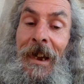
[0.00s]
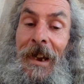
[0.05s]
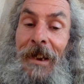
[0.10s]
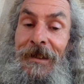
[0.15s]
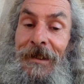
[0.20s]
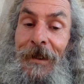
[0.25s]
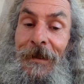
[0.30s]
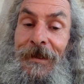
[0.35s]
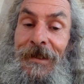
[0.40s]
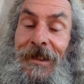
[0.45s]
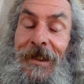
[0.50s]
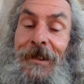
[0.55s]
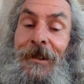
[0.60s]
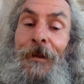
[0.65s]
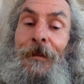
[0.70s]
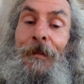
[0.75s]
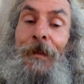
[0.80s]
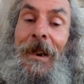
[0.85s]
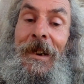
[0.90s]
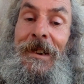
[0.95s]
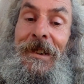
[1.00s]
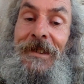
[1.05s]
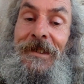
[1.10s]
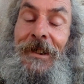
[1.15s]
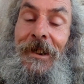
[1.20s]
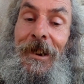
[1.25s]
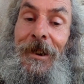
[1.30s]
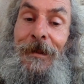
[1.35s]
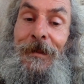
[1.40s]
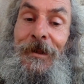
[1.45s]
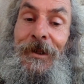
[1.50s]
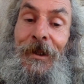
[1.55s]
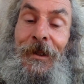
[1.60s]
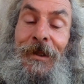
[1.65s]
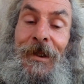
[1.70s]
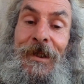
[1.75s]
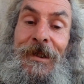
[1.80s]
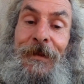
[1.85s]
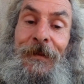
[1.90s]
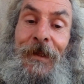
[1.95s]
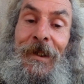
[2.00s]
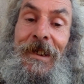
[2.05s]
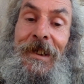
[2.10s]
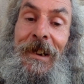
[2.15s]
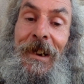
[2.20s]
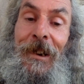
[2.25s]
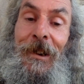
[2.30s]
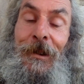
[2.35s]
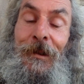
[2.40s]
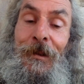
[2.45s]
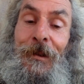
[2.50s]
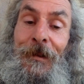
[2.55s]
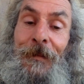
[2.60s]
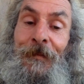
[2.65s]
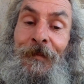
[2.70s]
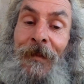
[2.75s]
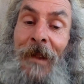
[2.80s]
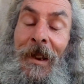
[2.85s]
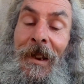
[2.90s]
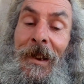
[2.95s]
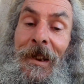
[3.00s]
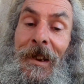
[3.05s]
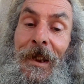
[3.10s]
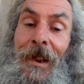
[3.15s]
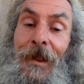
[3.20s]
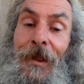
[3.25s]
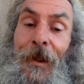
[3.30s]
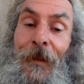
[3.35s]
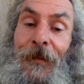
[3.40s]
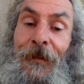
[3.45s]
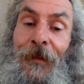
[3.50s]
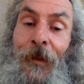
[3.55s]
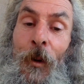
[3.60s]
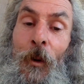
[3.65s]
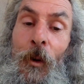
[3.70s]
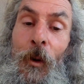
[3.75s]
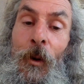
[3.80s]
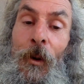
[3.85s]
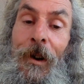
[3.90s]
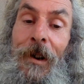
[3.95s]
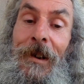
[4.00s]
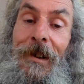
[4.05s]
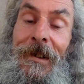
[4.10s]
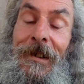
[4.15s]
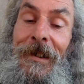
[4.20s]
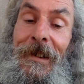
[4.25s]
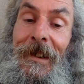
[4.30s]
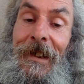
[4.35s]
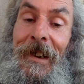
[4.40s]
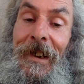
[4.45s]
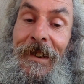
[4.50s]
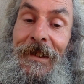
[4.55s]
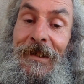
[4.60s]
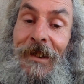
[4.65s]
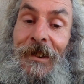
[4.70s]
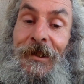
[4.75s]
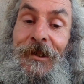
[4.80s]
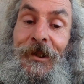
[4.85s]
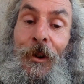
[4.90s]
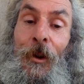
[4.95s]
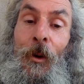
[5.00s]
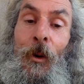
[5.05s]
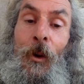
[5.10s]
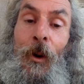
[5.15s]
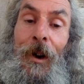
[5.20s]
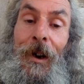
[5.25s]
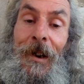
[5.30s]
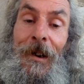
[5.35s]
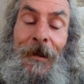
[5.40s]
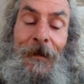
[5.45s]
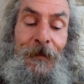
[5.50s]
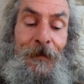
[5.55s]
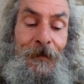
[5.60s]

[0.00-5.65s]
As I've said on many times on this video, the 4 is a door.